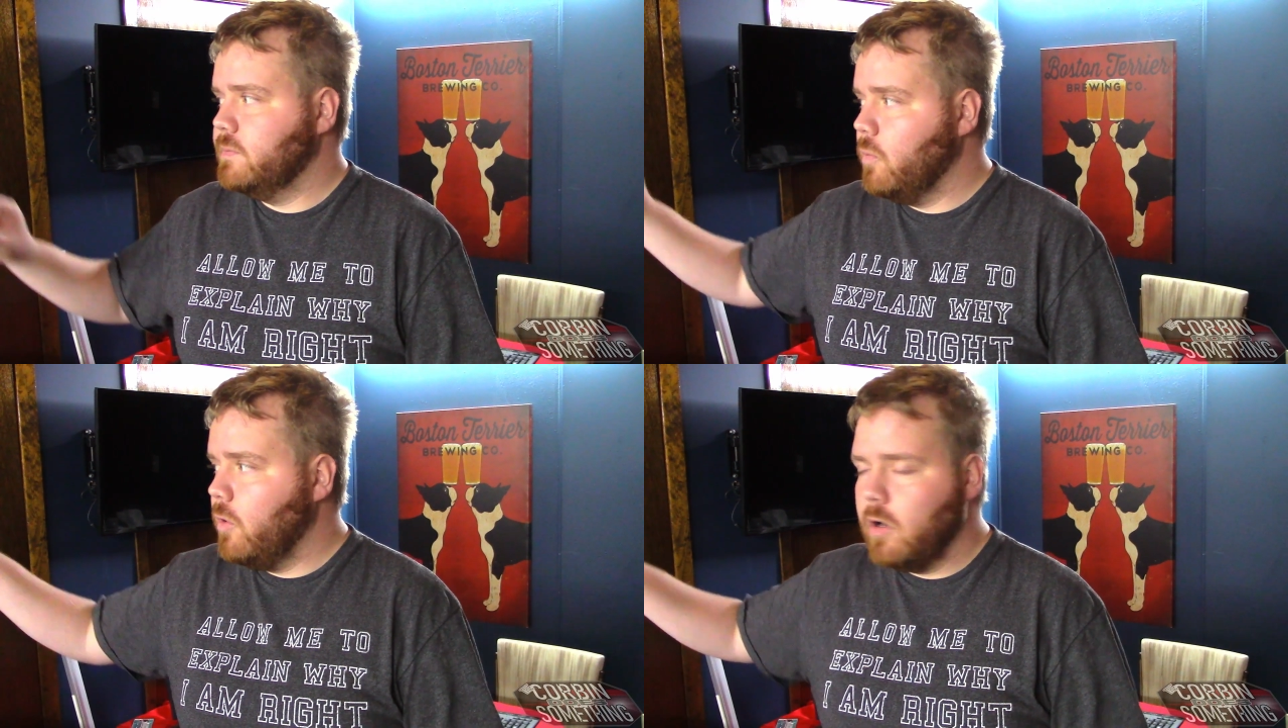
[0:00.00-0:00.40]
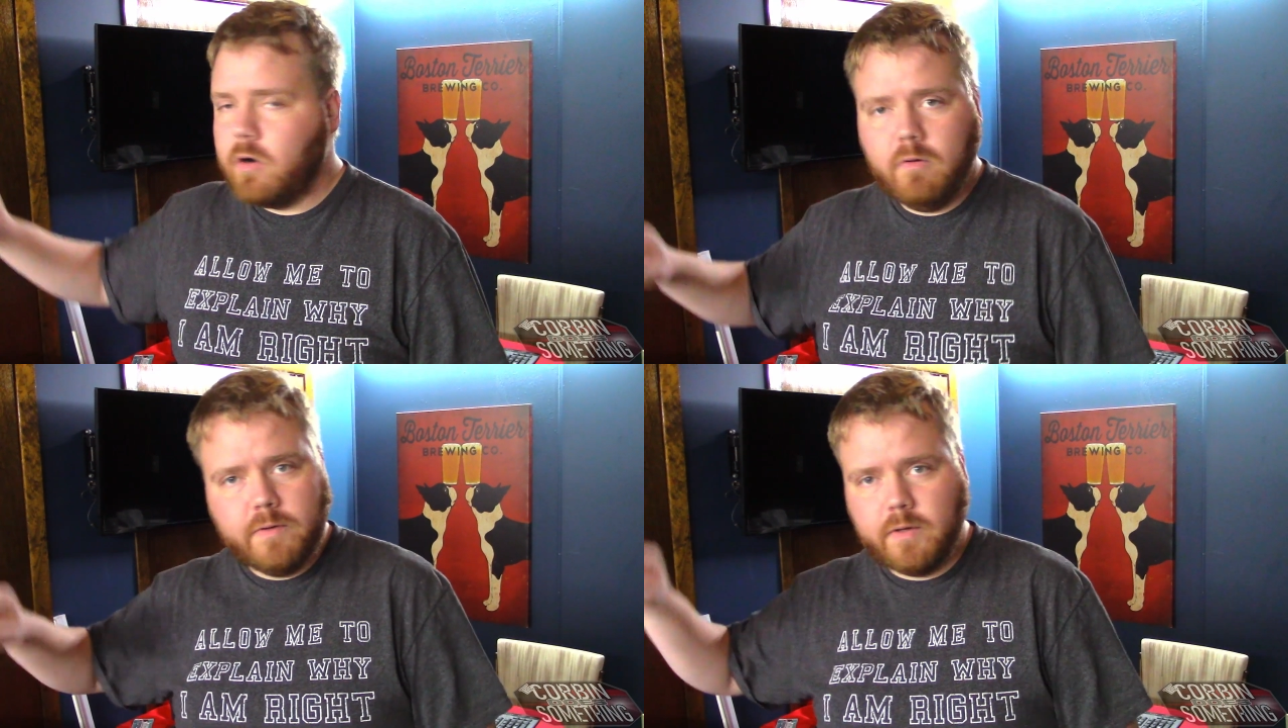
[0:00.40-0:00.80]
walk
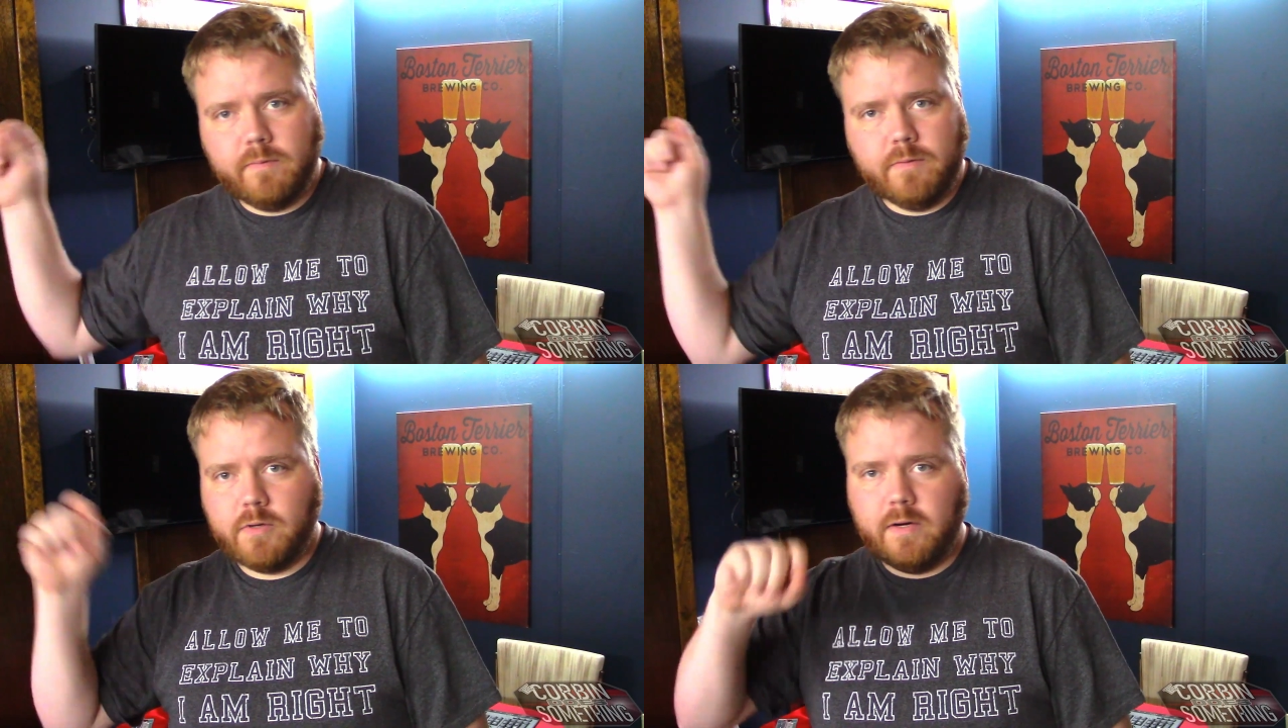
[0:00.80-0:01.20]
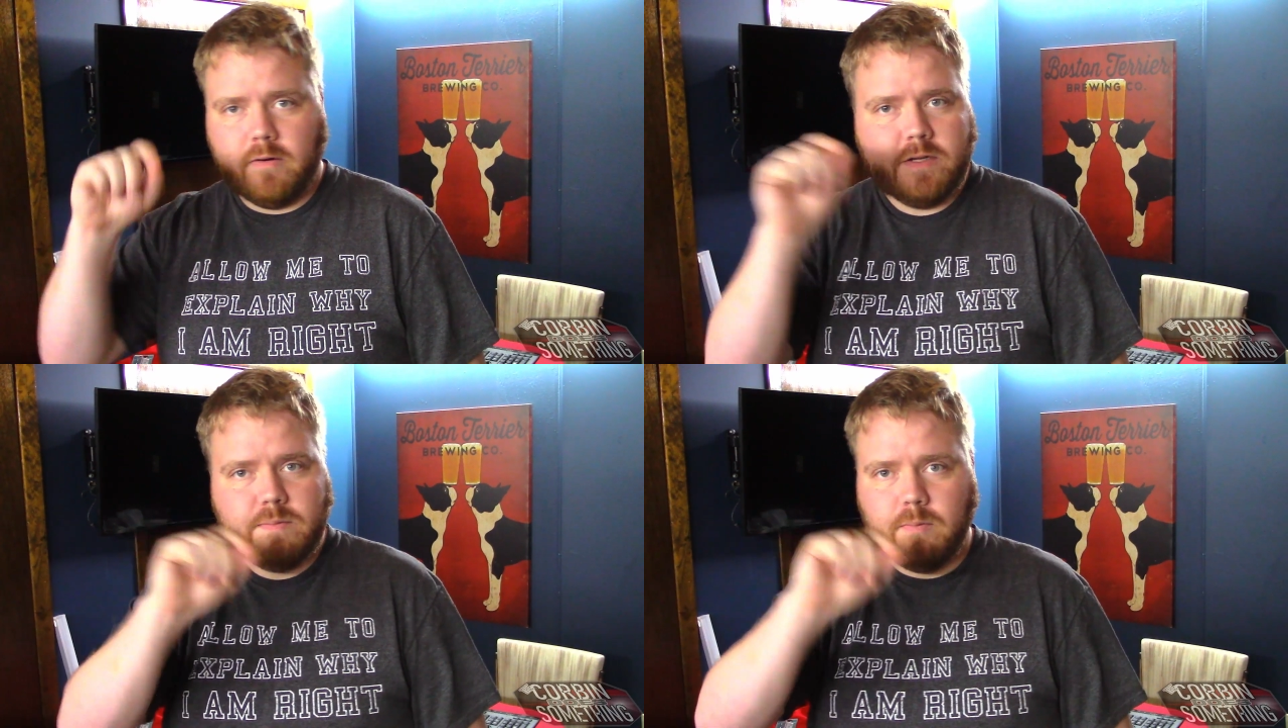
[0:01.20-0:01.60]
over there with a dry
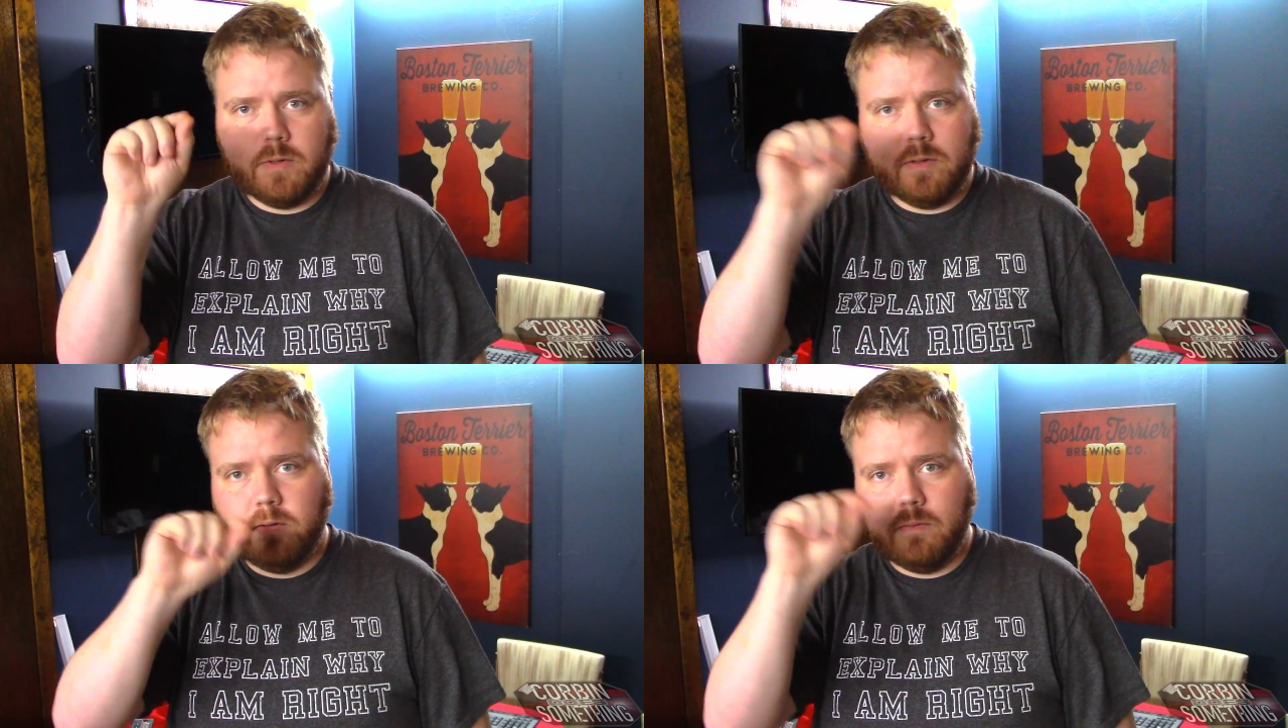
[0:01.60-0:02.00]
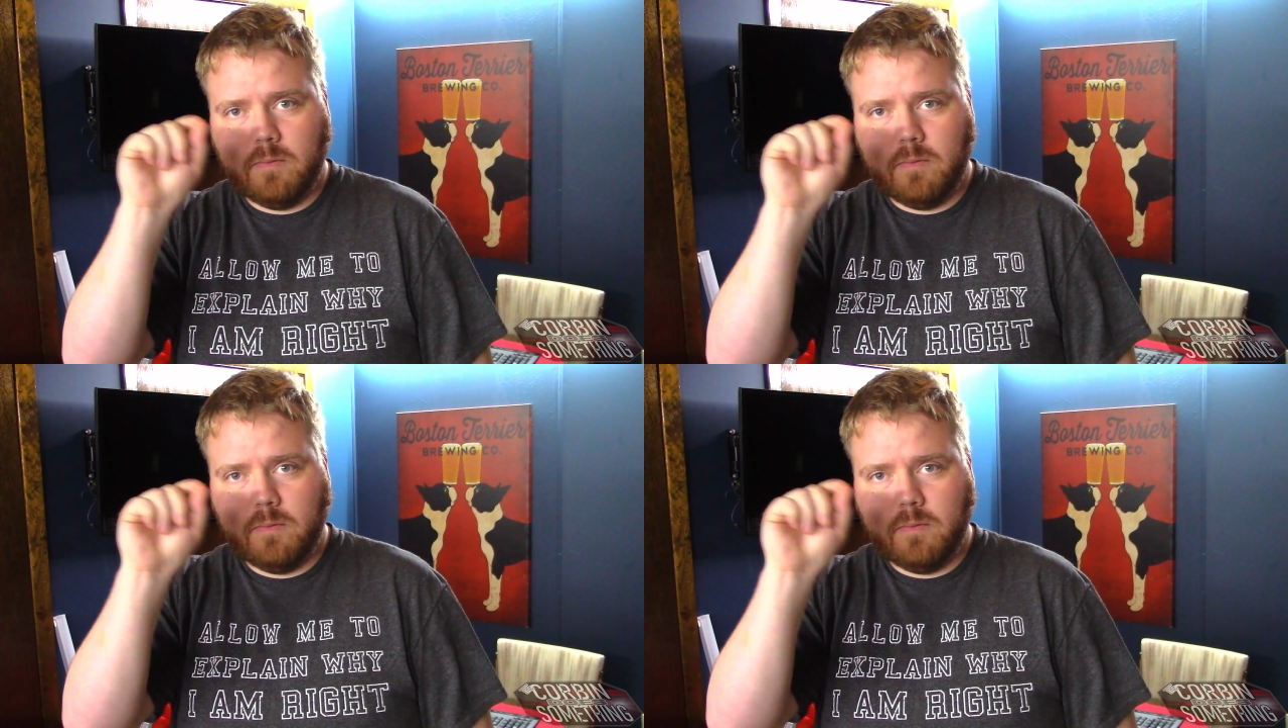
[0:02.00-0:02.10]
erase board and,